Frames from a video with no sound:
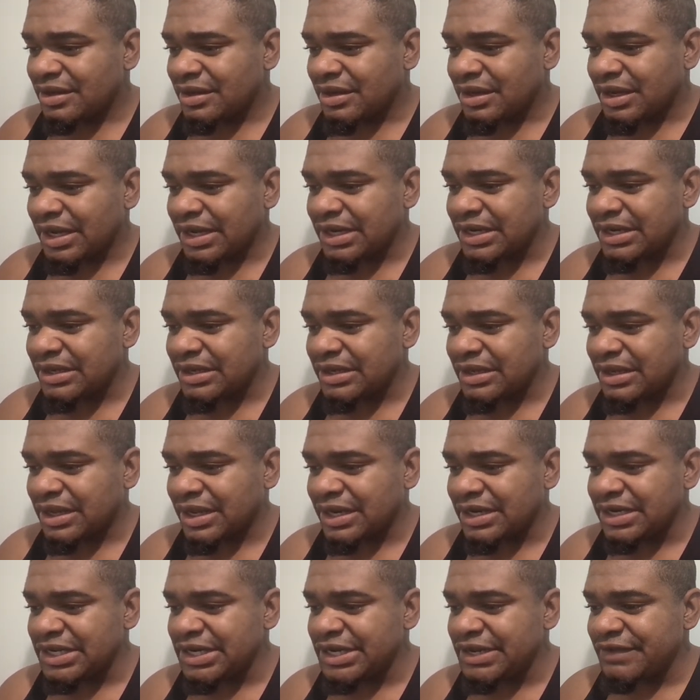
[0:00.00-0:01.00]
an,
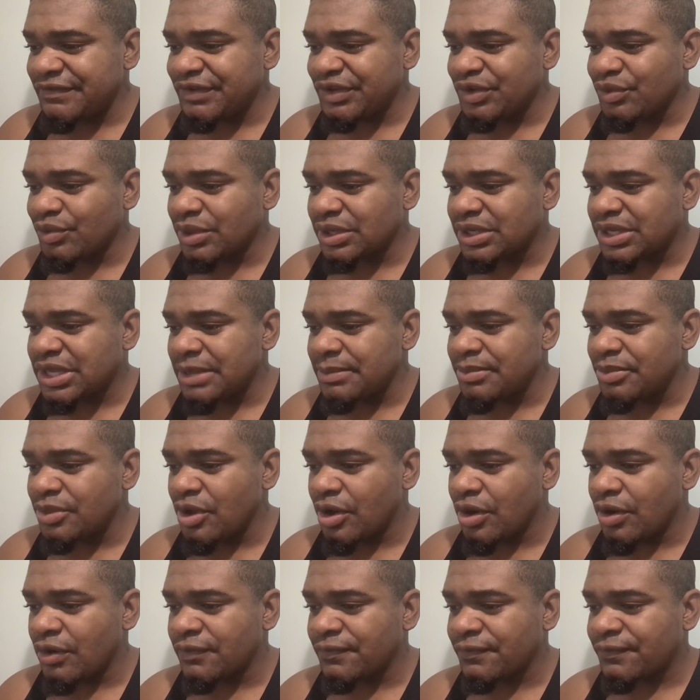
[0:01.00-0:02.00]
an individual came
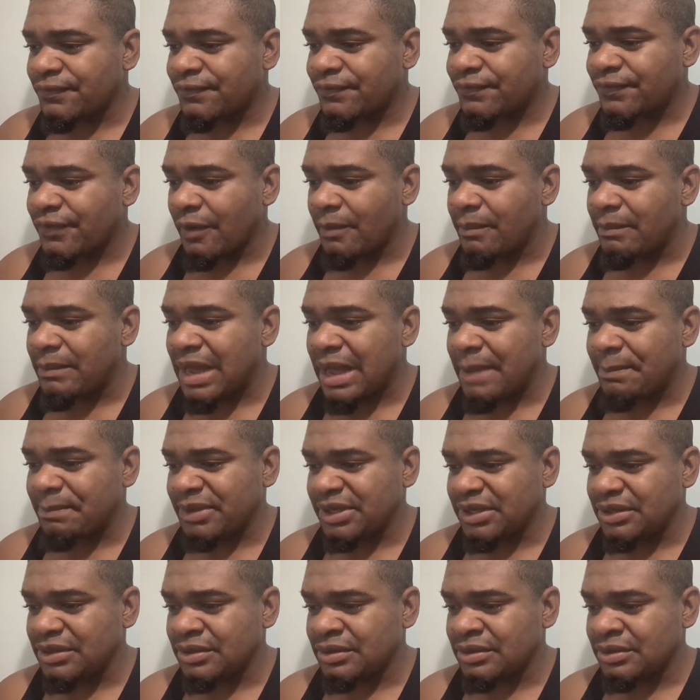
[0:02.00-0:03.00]
down from
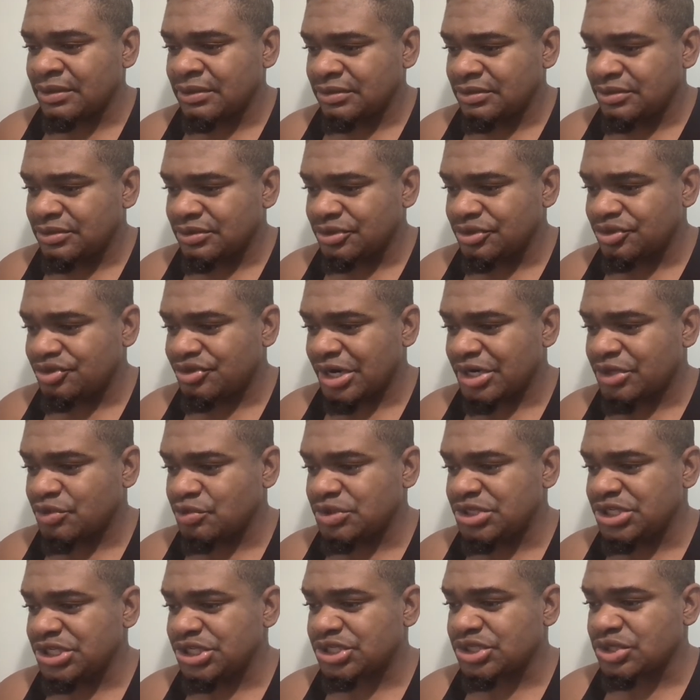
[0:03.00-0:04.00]
Mapping to try to
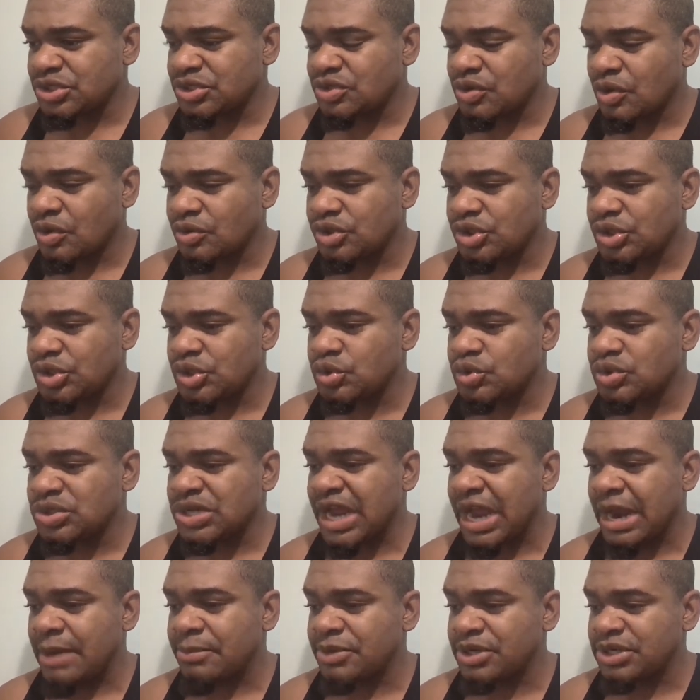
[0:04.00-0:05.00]
teach us how to use
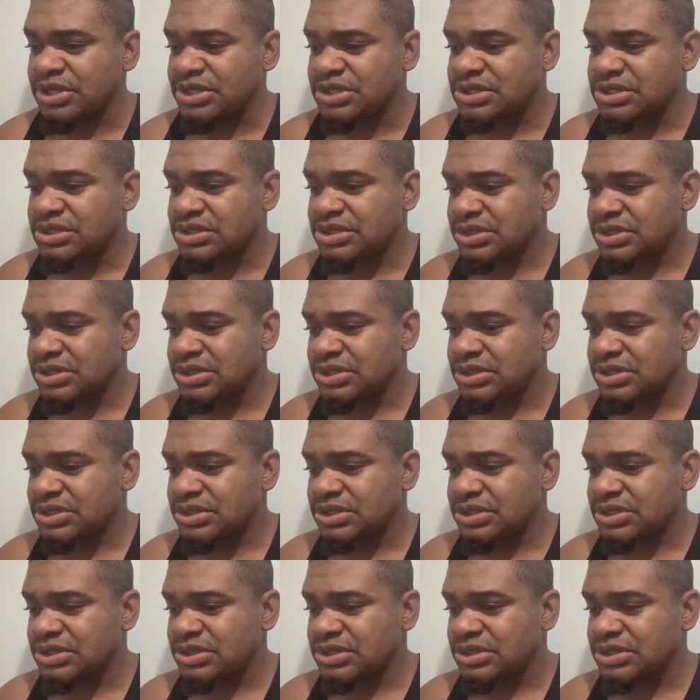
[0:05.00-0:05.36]
cameras,